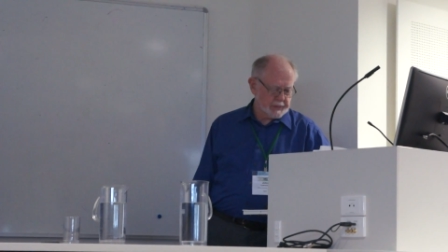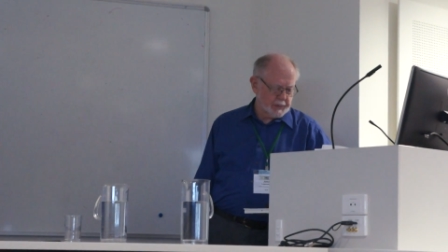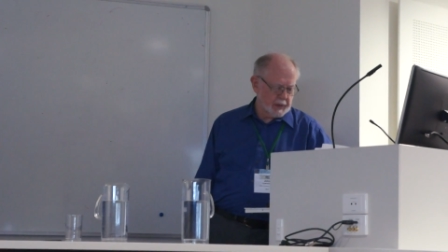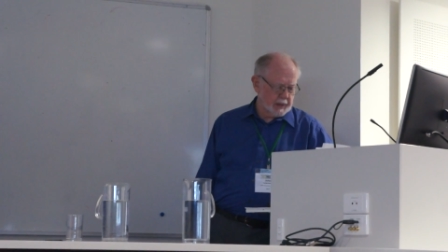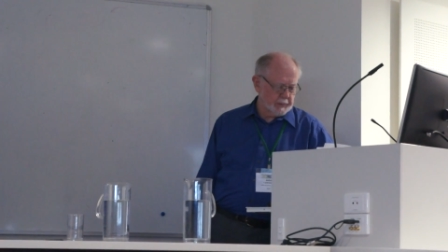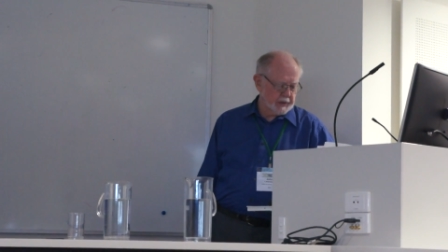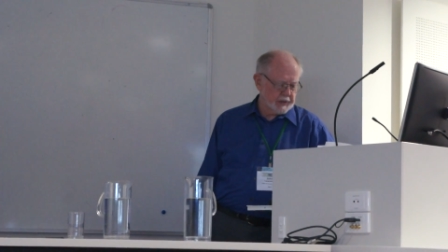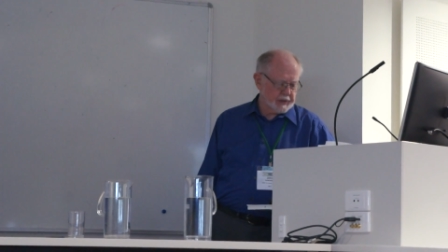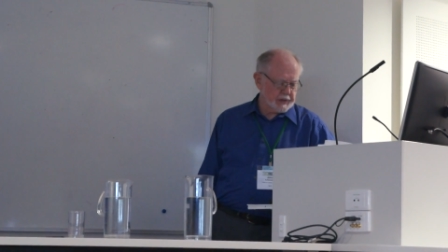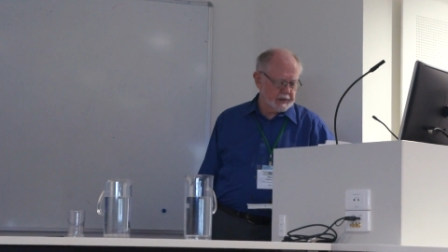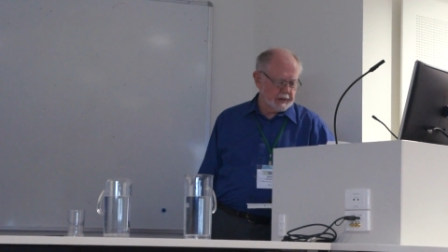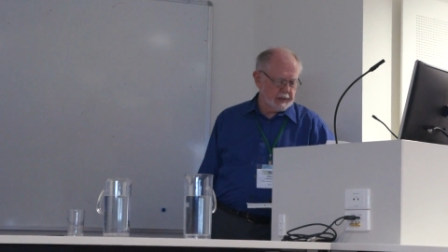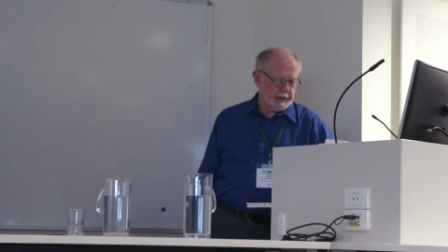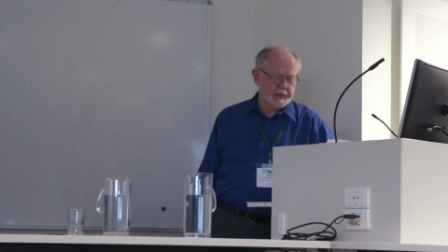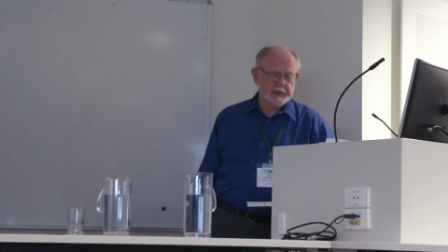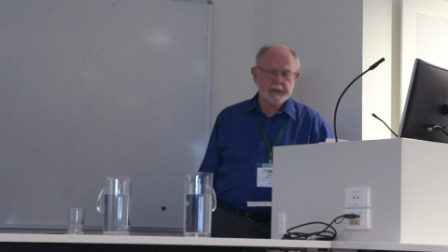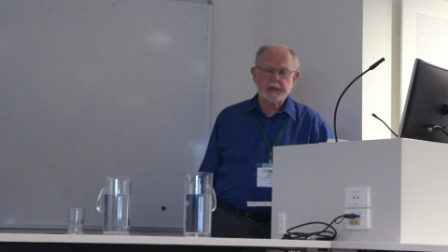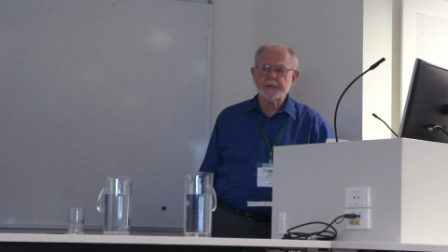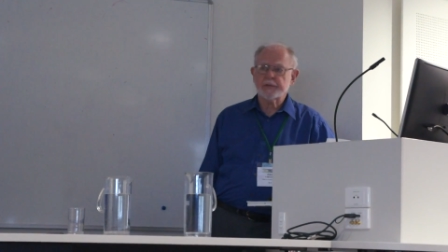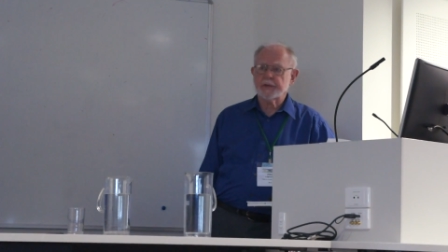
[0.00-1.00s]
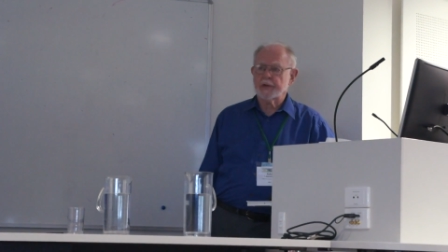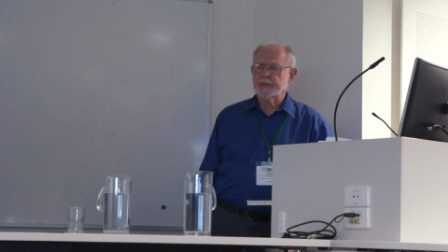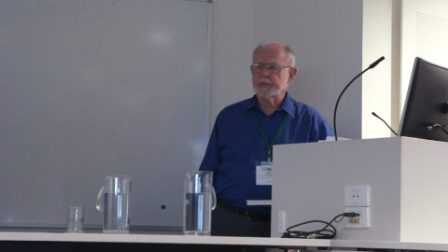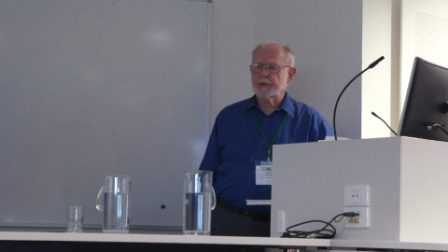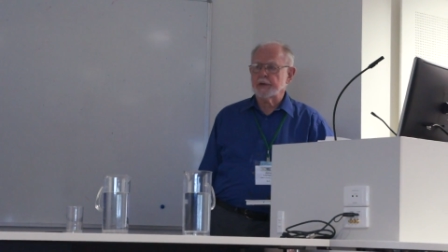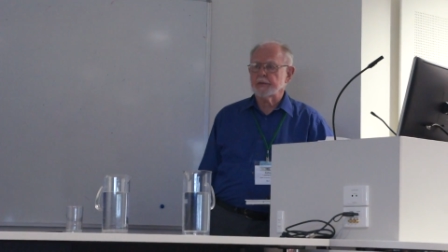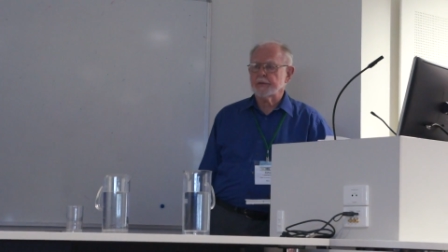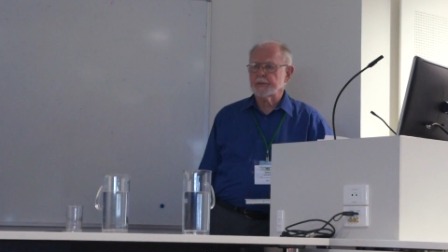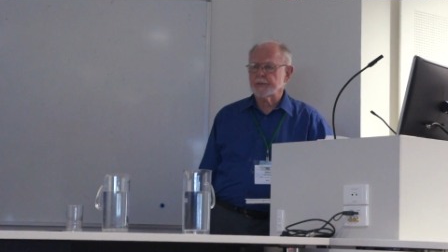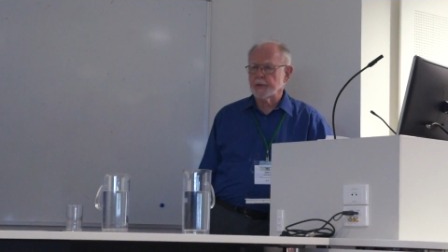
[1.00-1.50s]
published in
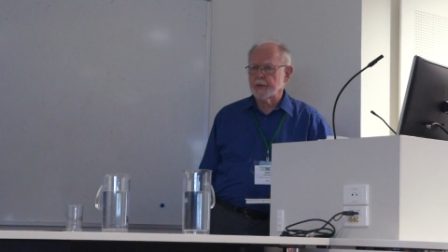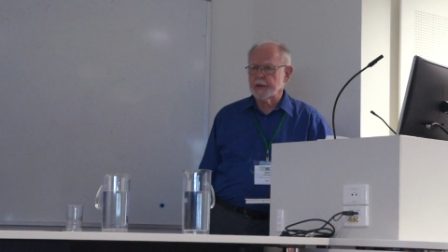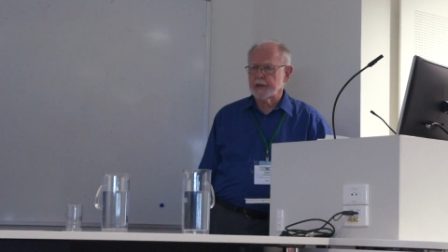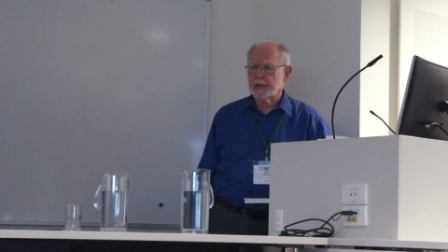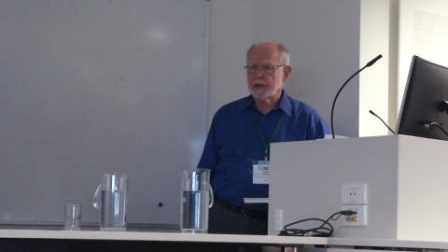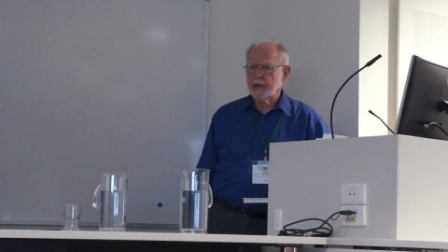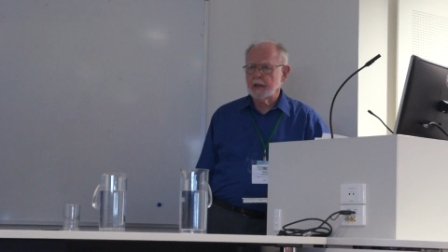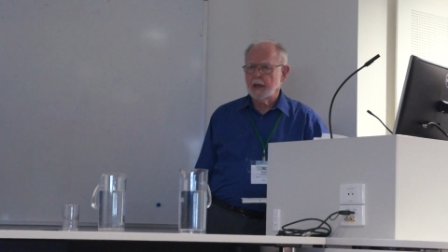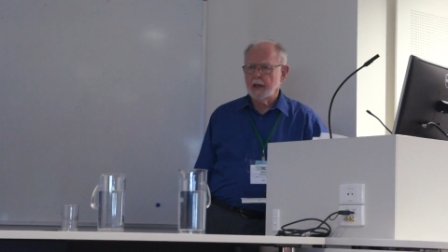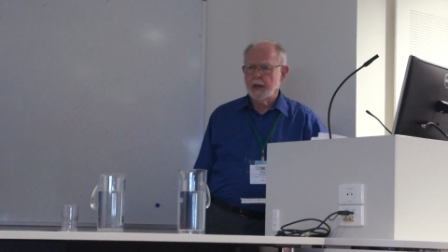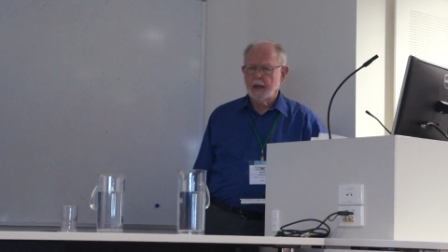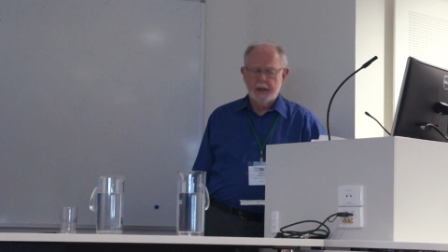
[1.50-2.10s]
1953